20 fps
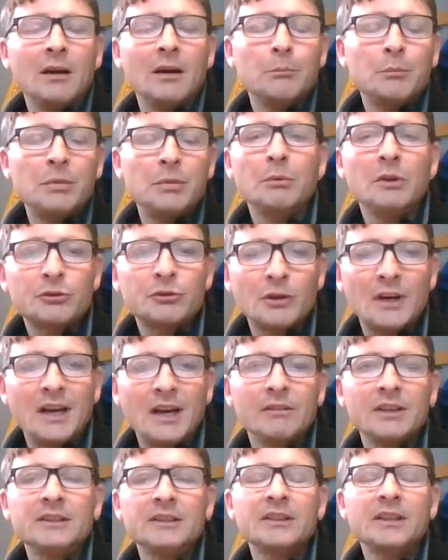people
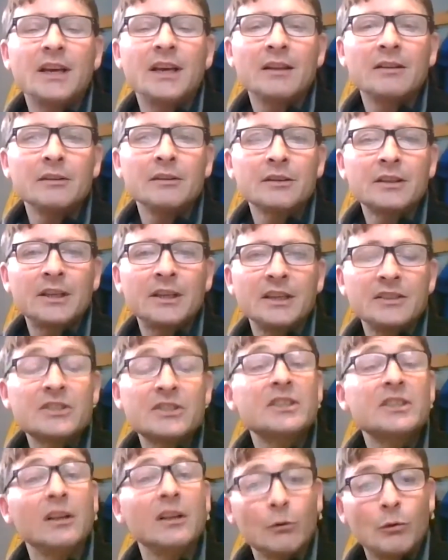traveling together can
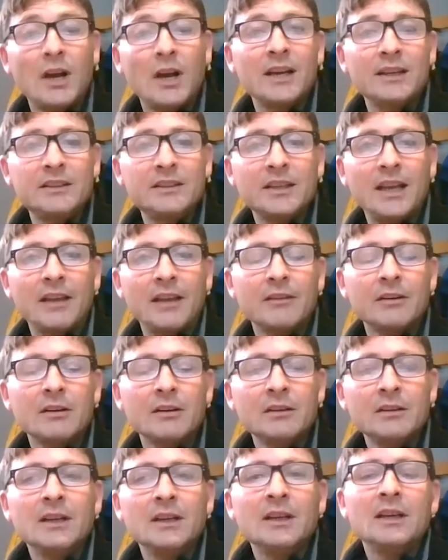still ride together.